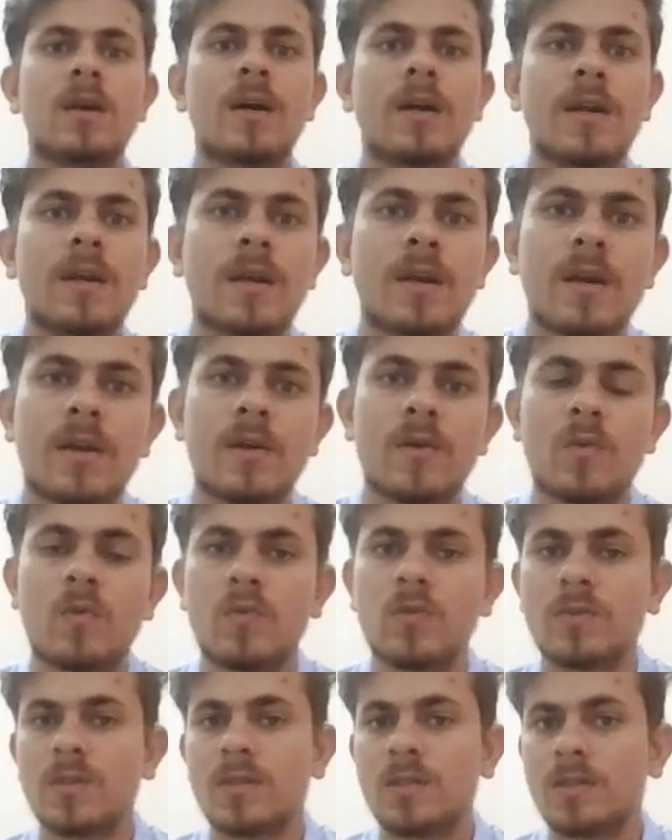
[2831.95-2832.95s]
Rick, and
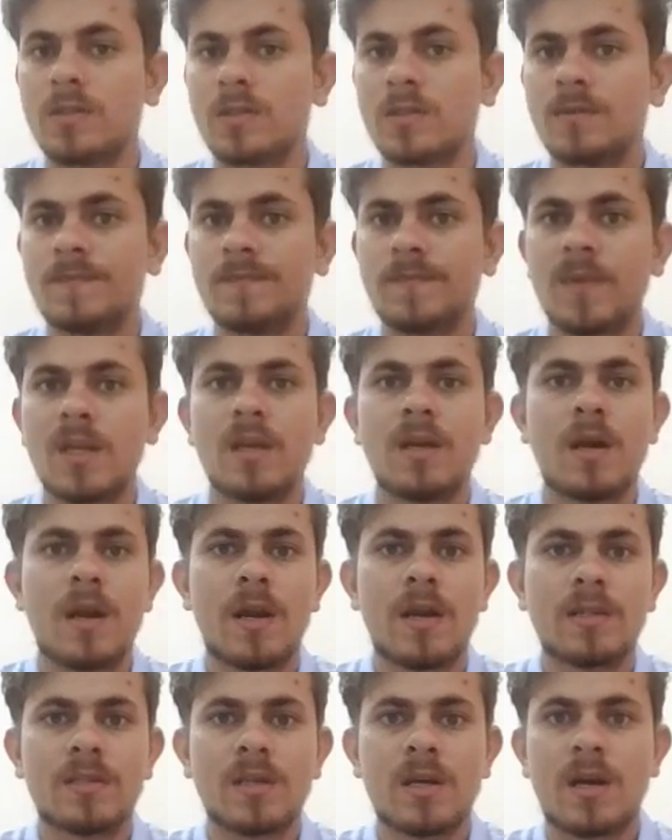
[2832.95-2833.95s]
two sons,
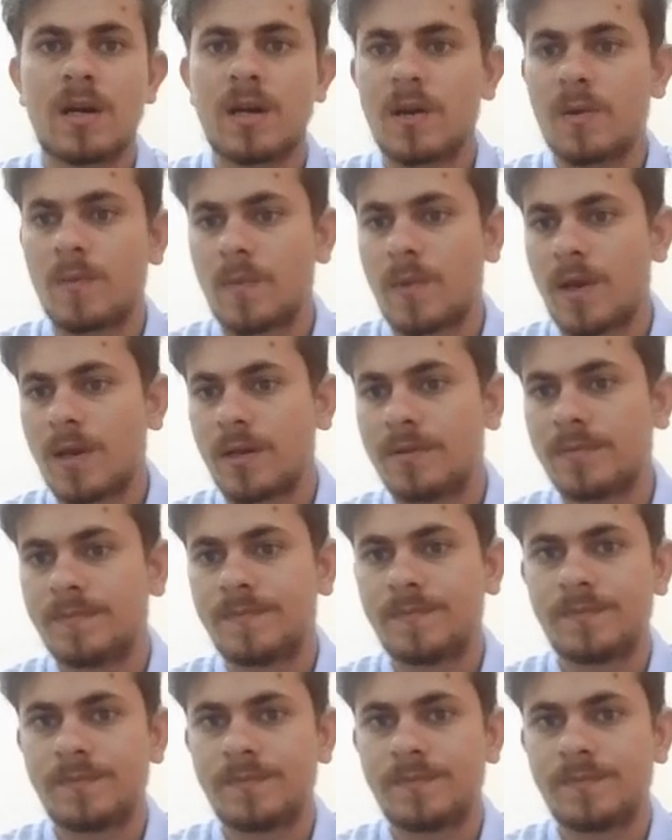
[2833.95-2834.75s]
Richard and Ben.